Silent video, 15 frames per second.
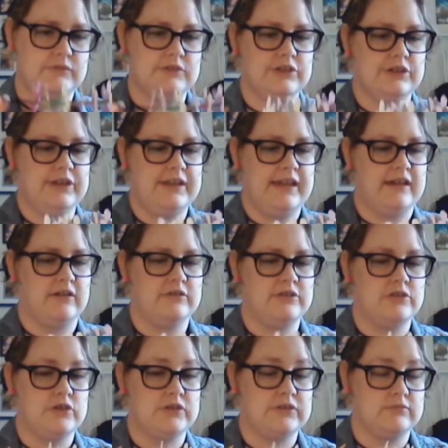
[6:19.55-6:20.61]
turning out, and
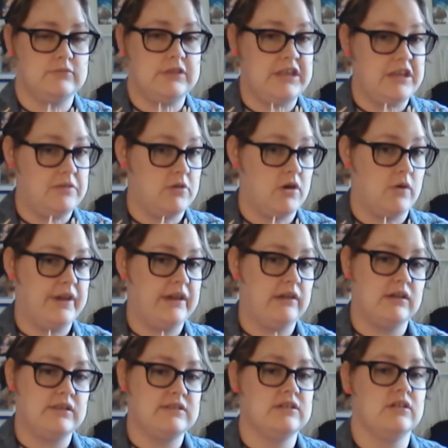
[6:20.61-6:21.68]
you just keep going
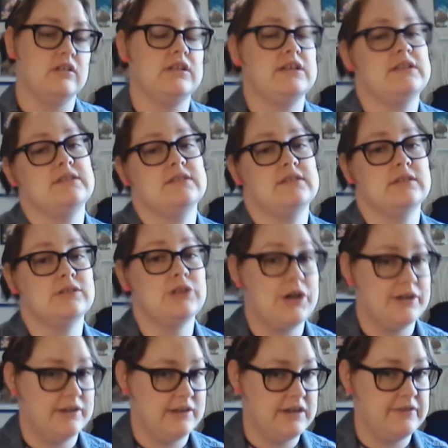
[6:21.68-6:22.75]
until it's
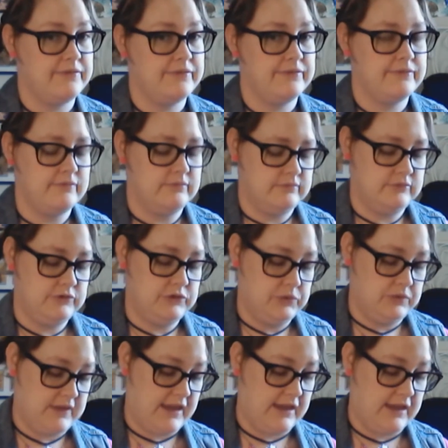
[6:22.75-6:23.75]
long enough to